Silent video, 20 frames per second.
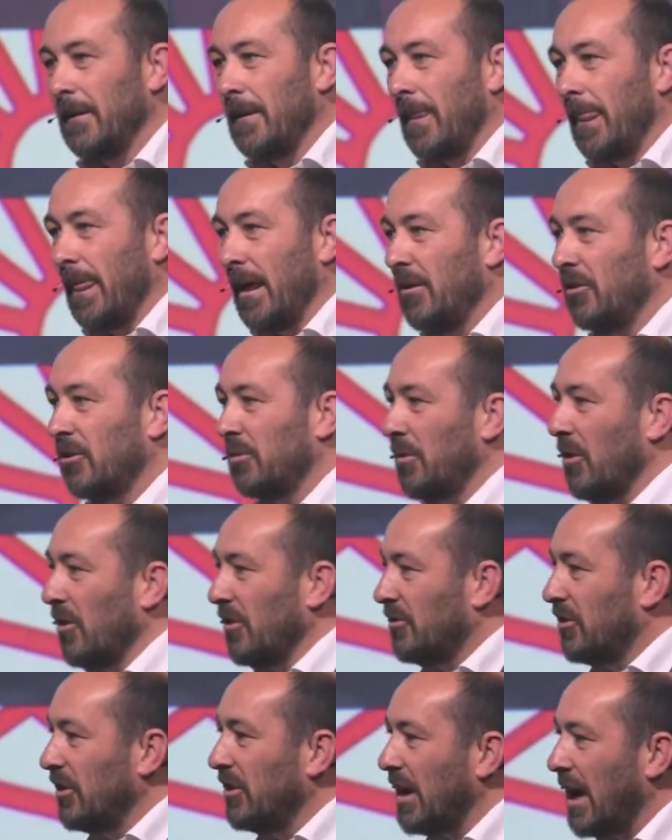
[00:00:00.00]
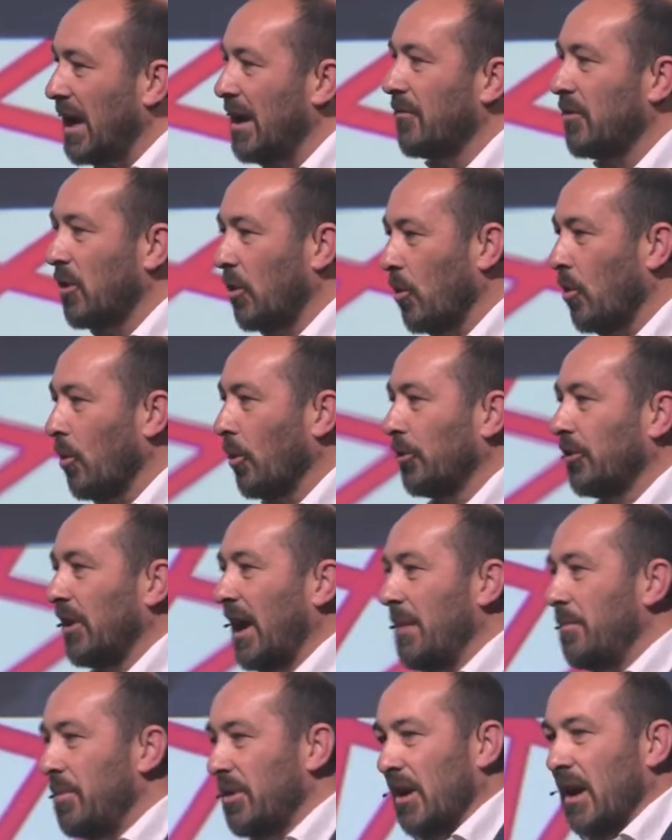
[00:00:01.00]
And to be honest, today, of course,
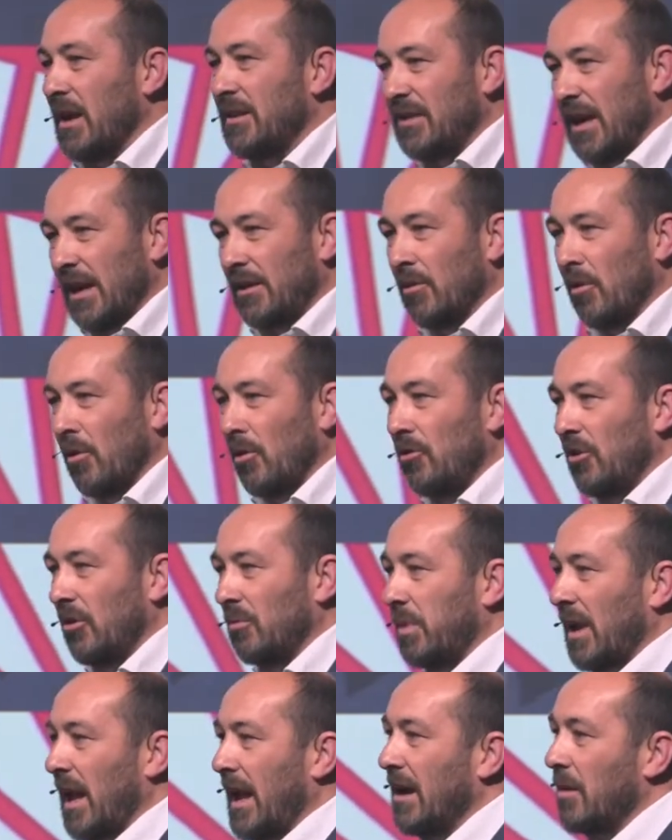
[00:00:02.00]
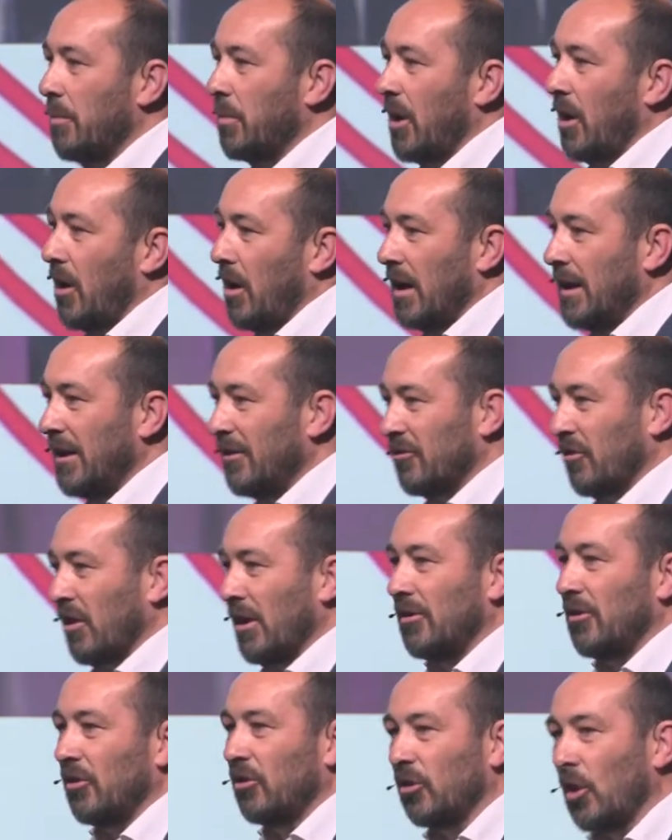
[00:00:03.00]
API technology is playing a part in
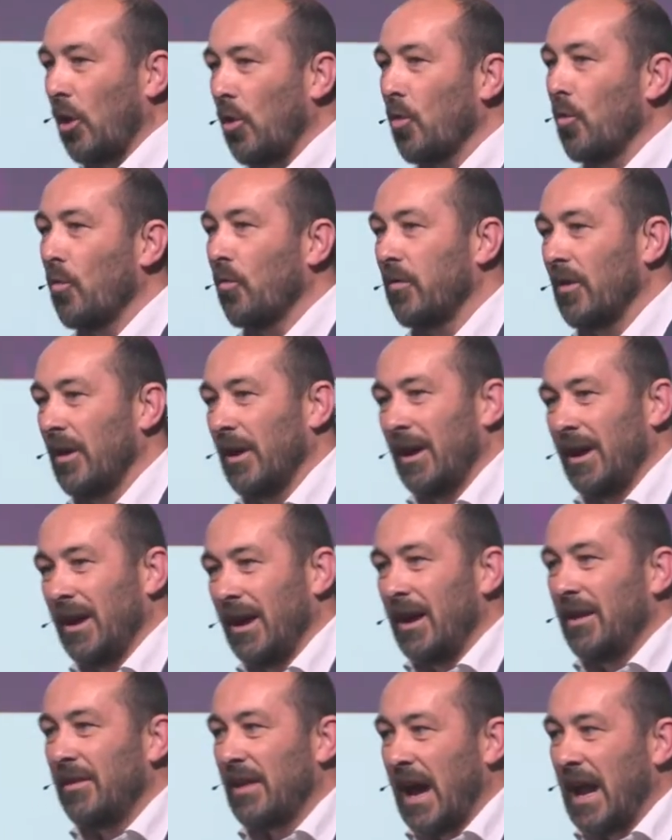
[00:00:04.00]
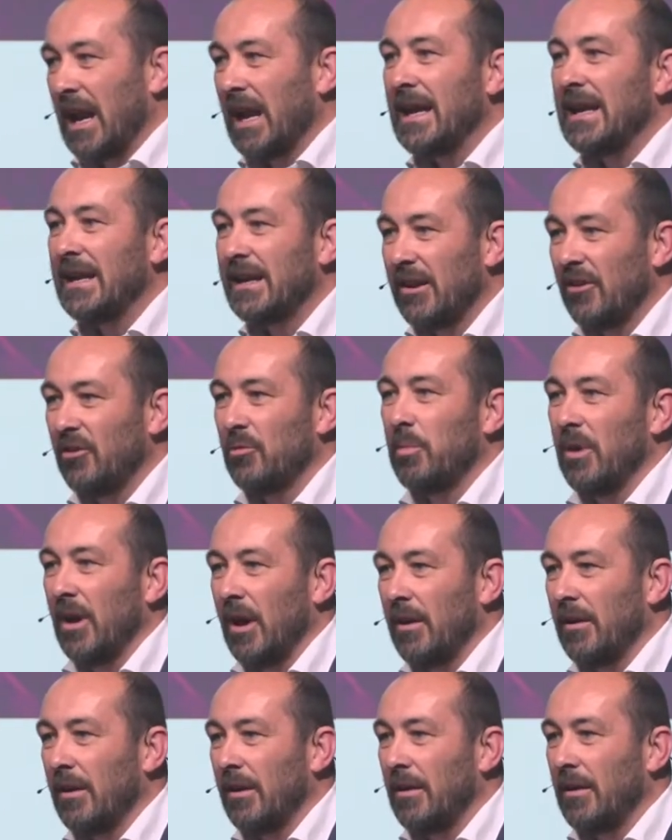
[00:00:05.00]
trying to solve that linkage
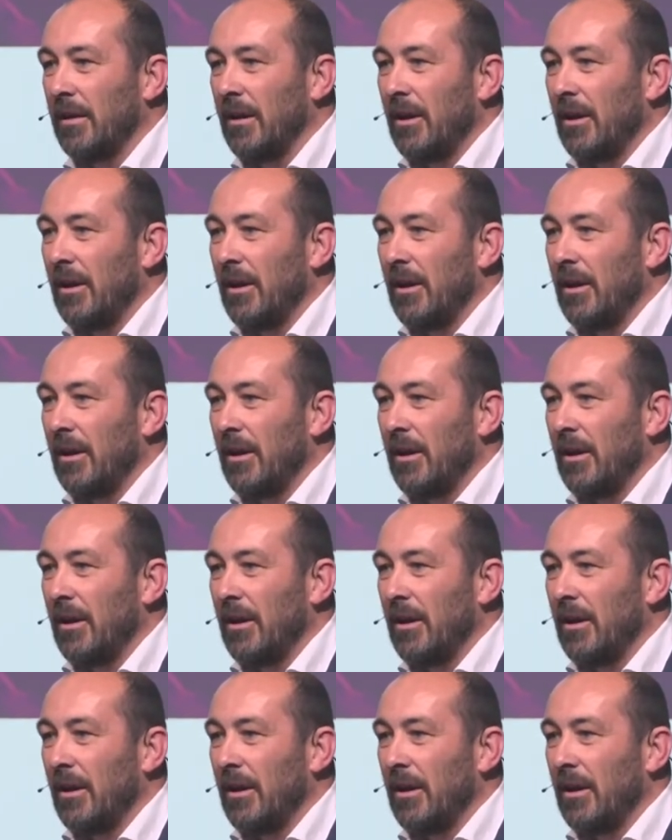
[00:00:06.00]
burden.